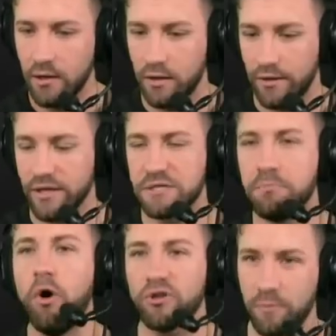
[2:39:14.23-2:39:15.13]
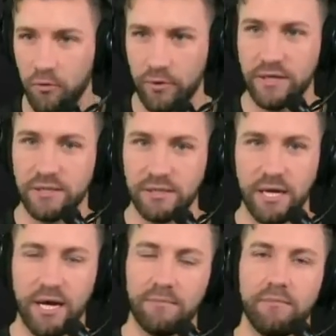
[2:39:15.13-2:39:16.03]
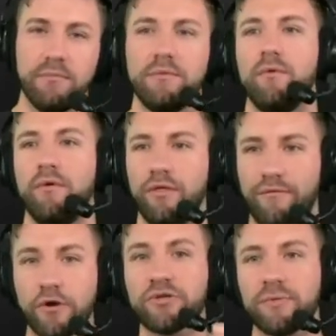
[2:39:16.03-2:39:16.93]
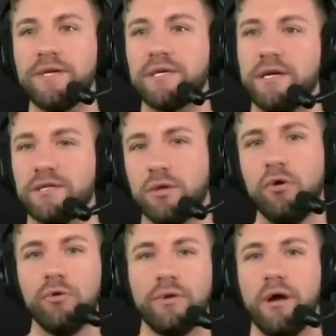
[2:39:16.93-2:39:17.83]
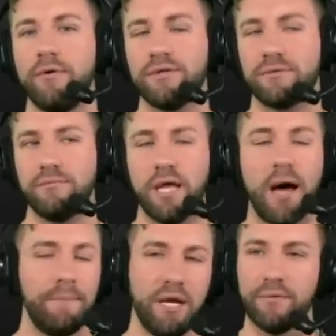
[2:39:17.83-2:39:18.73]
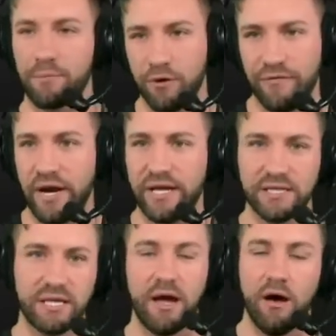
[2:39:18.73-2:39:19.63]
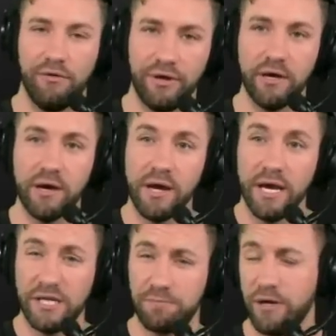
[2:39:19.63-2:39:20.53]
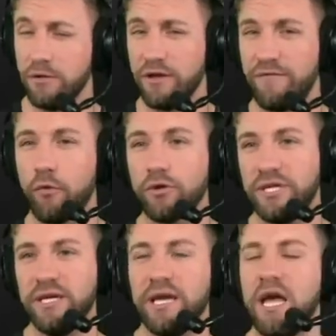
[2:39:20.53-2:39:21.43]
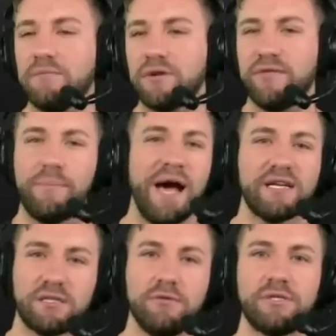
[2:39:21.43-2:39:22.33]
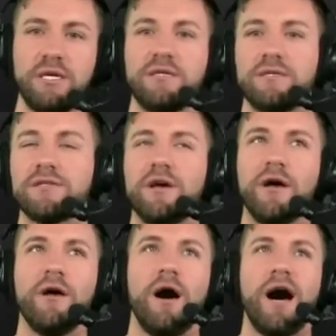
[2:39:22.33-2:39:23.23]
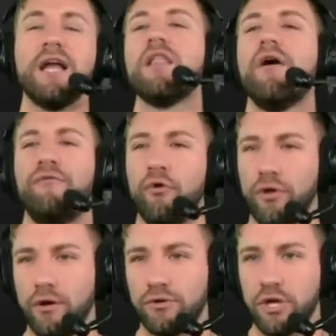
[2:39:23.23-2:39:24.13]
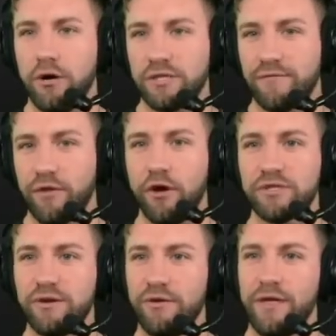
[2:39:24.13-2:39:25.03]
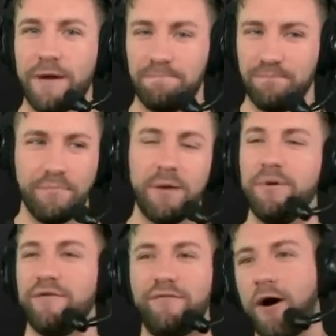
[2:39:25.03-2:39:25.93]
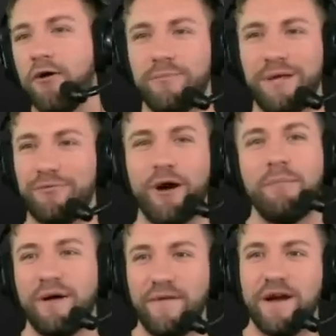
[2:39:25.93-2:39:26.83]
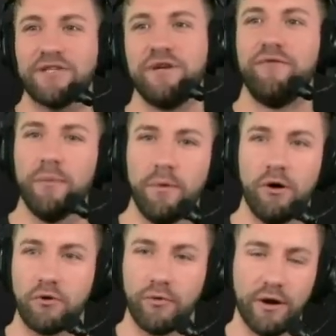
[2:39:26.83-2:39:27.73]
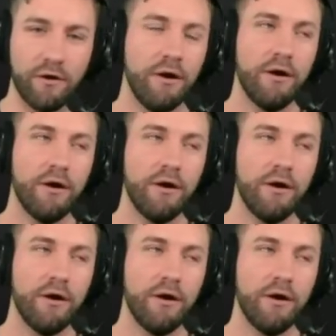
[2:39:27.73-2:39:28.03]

I think it's multiple reasons. And the first reason is Julio has not been able to prove that he can stay healthy. He's played only 14 games over the past two seasons. I love Julio Jones. And for those of you that maybe have followed me throughout my fantasy football career,